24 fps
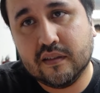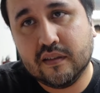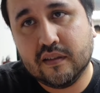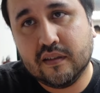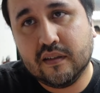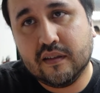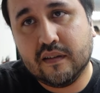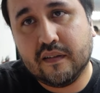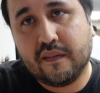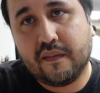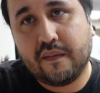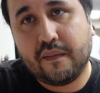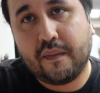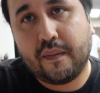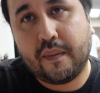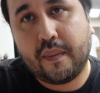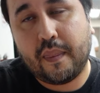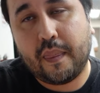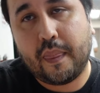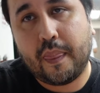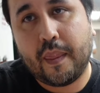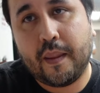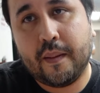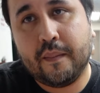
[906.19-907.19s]
What dark you
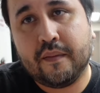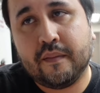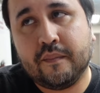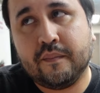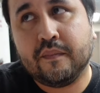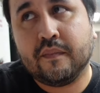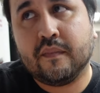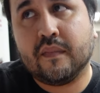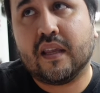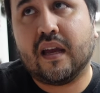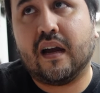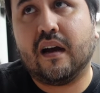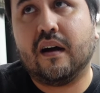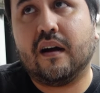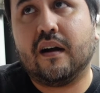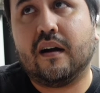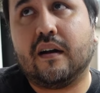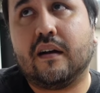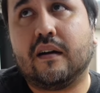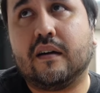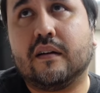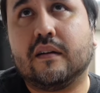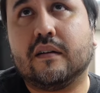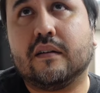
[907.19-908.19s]
took me? You took Twilight
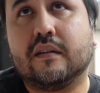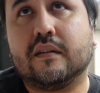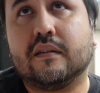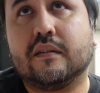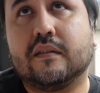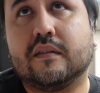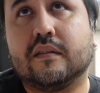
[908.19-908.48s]
Luminance